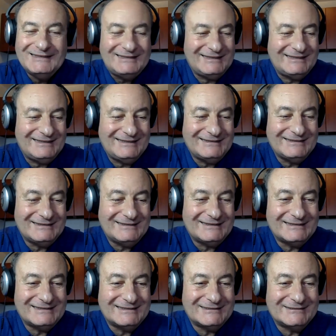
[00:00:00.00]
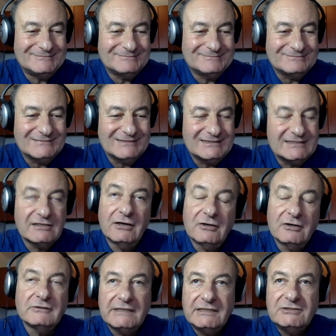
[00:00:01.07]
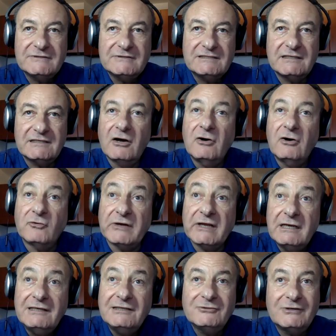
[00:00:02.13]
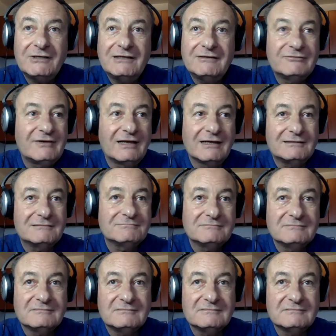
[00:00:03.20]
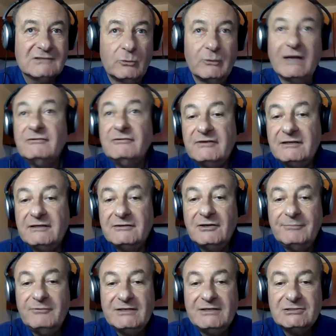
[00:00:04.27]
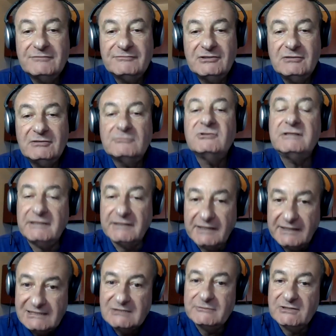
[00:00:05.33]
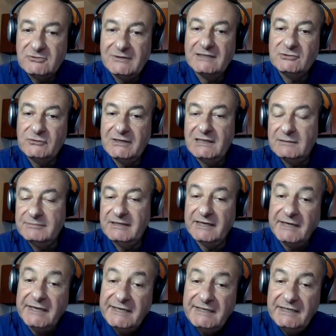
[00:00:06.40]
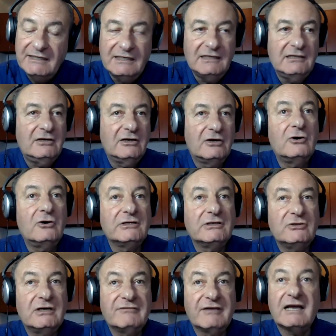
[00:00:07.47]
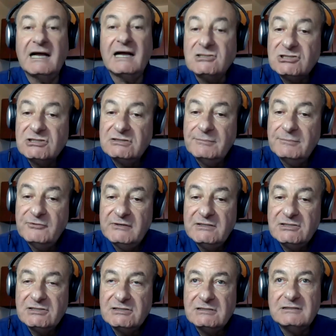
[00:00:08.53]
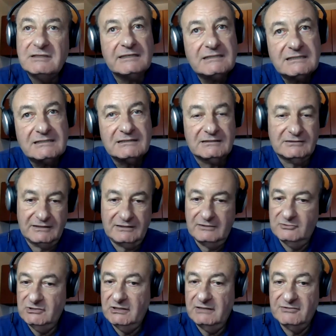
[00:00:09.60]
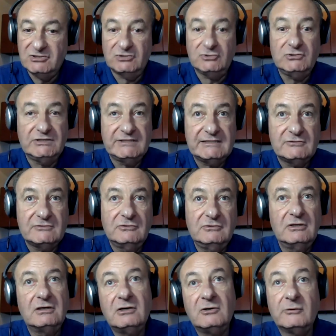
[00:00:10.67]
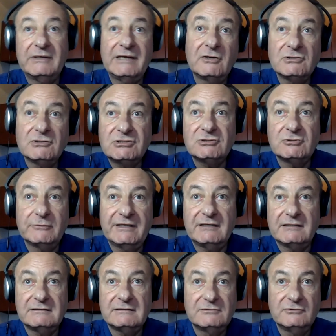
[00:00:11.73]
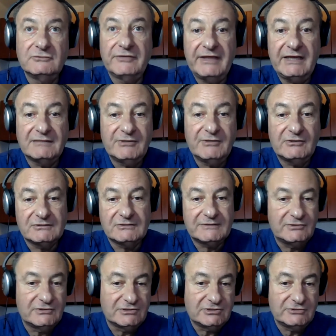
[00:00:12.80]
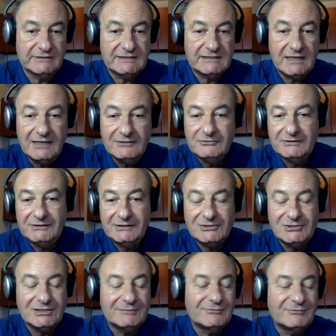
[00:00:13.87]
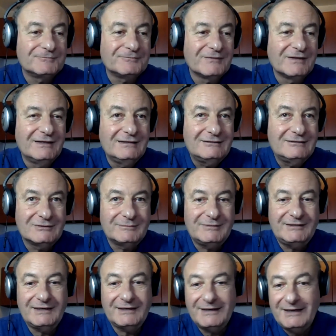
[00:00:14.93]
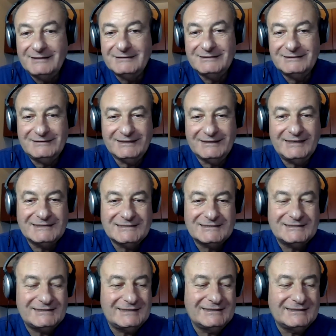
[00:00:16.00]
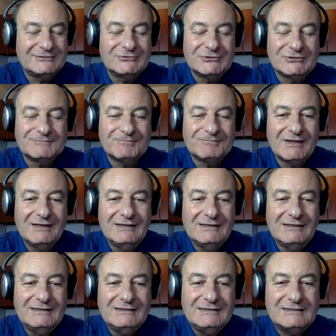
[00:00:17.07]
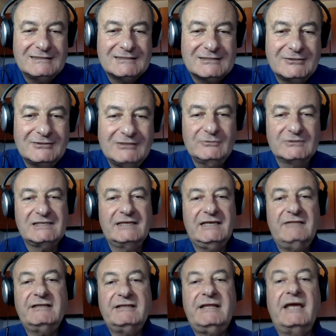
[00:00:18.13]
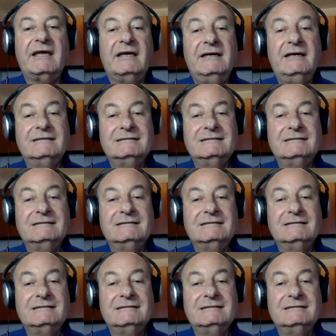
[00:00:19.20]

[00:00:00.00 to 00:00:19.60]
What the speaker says: And oh, interesting. Oh, really? You have like welfare operation of the community? Yes, we try to help the needy. Oh, and you have a culture operation? Yes. Do you have a Jewish school? Oh, we are not sure we can do that because we are not sure it's allowed to teach Hebrew. It would be, again, against the rule. So it was a give and take.